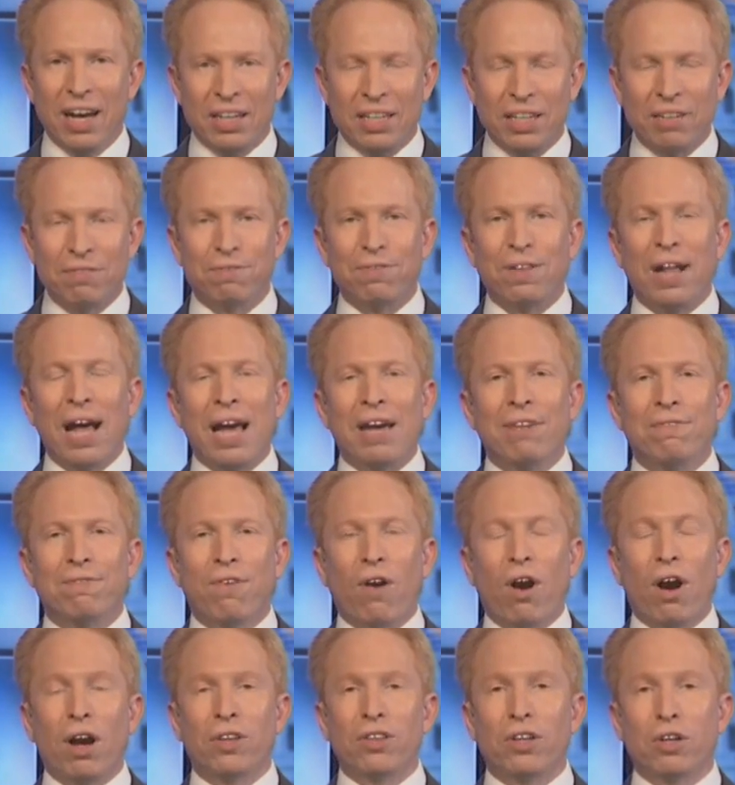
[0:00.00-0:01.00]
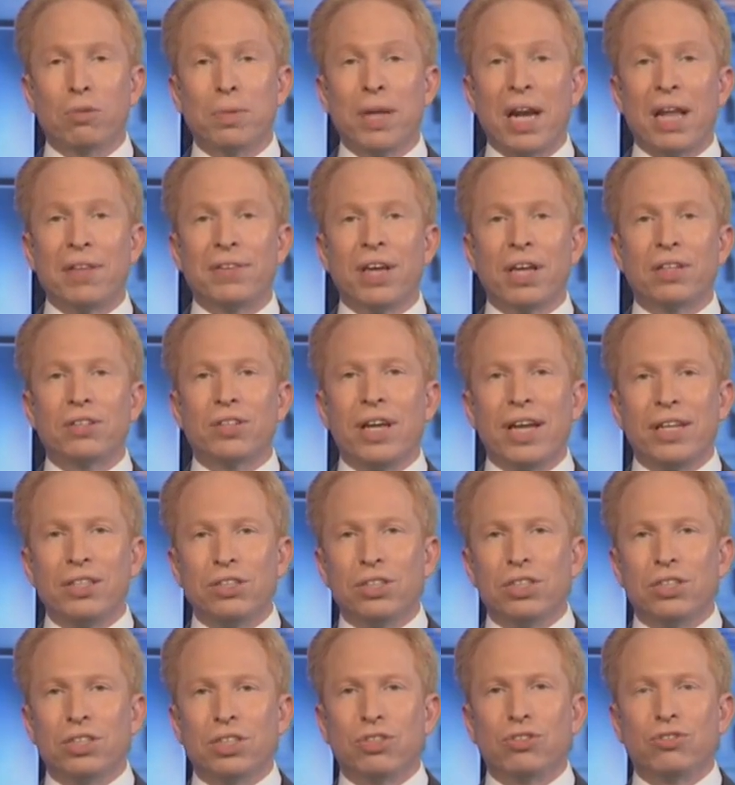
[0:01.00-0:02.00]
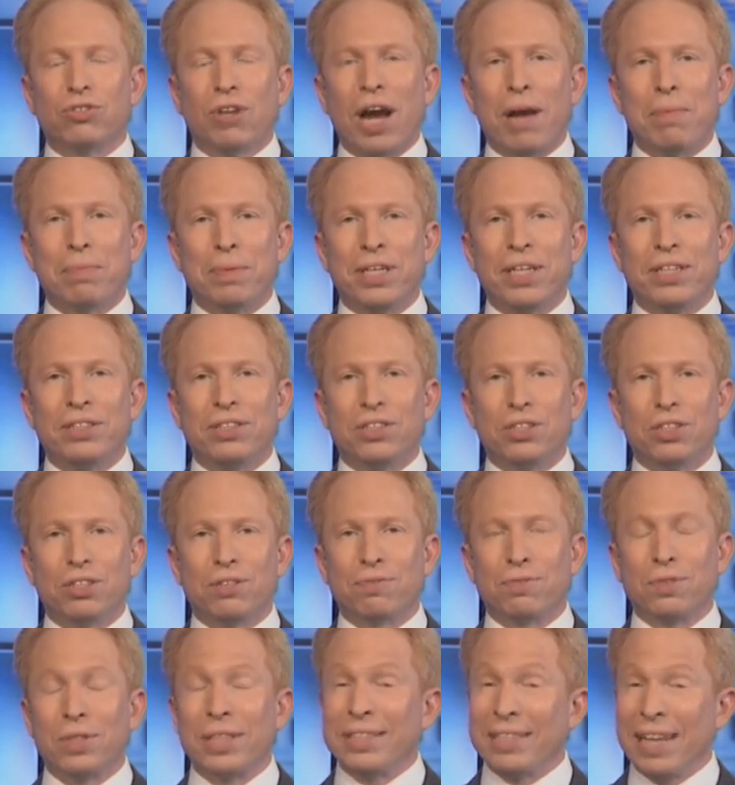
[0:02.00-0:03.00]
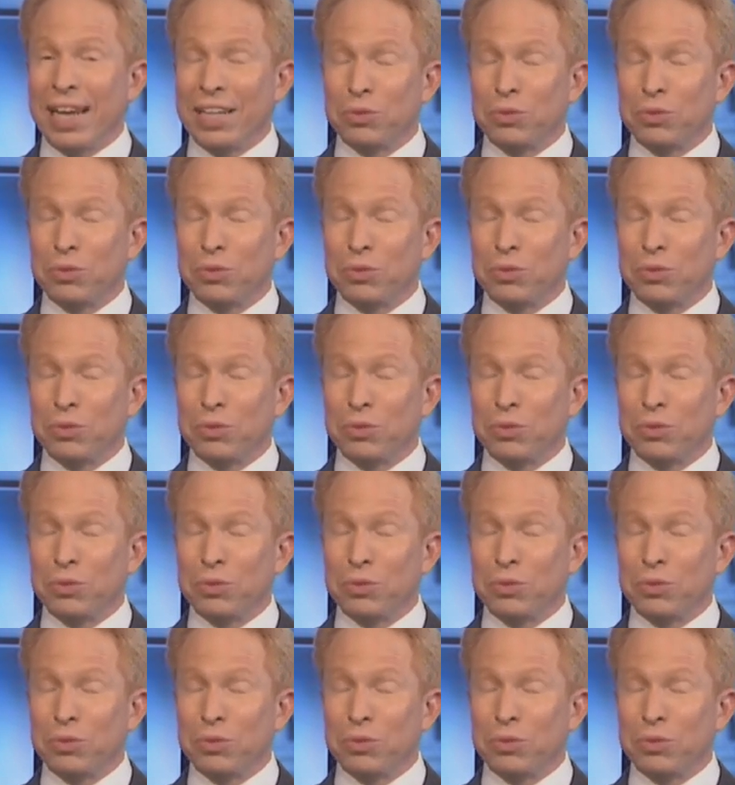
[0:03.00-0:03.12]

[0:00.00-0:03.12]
can fly farther, but on the other hand, you could just drop it into your fleet.